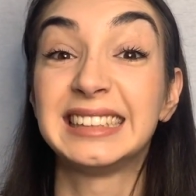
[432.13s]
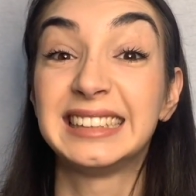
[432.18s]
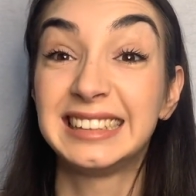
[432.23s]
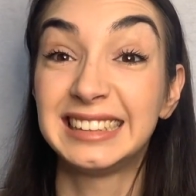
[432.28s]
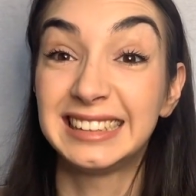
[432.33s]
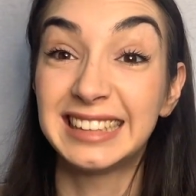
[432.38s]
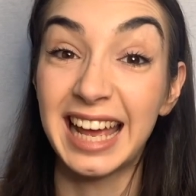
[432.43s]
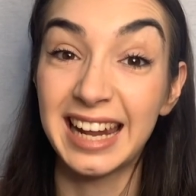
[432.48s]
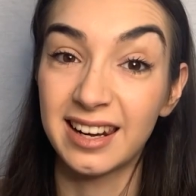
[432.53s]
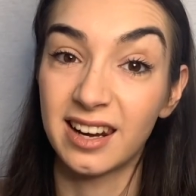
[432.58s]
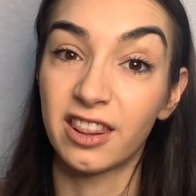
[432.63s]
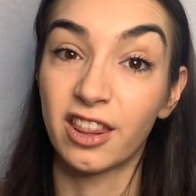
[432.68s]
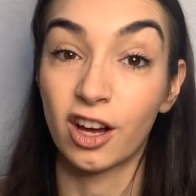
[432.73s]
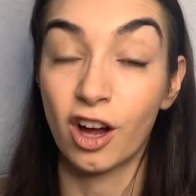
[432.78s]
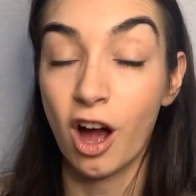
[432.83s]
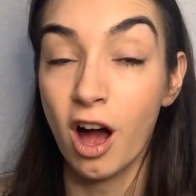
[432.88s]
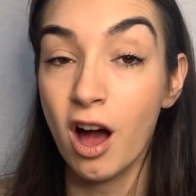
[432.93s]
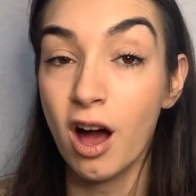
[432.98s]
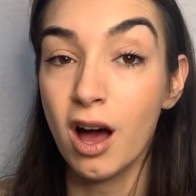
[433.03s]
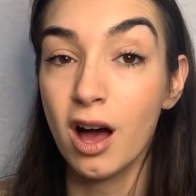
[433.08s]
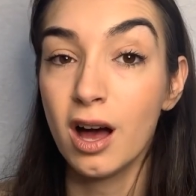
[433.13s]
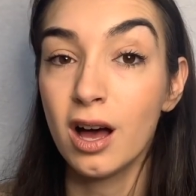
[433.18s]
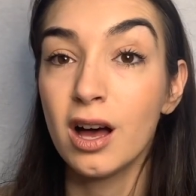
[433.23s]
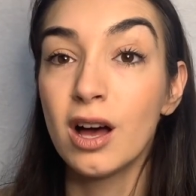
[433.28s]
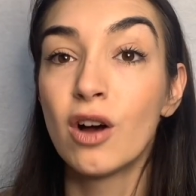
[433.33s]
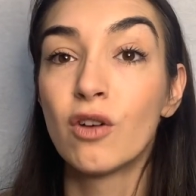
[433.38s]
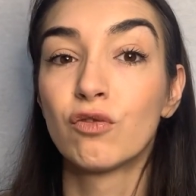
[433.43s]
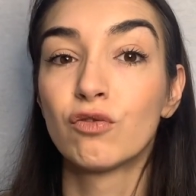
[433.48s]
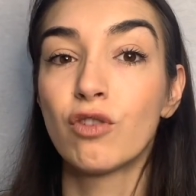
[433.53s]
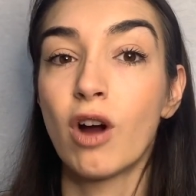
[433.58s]
dent the car
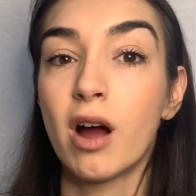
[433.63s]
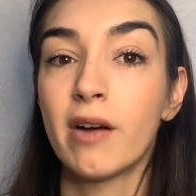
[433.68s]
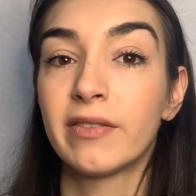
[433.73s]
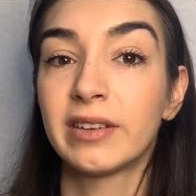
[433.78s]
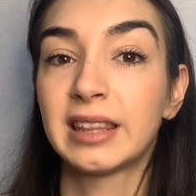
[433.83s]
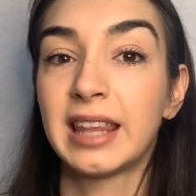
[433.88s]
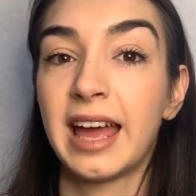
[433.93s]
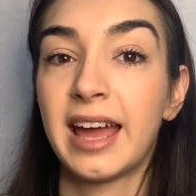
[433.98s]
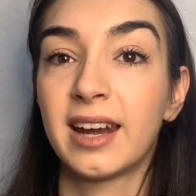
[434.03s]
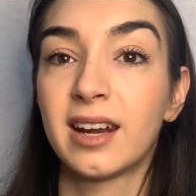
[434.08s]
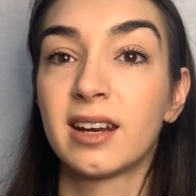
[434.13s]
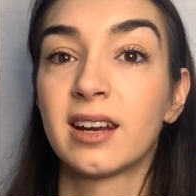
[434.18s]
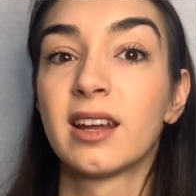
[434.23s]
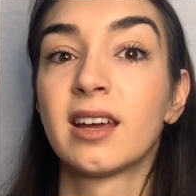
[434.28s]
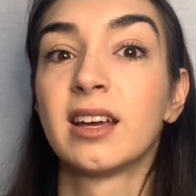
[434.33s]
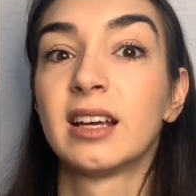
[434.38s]
rather than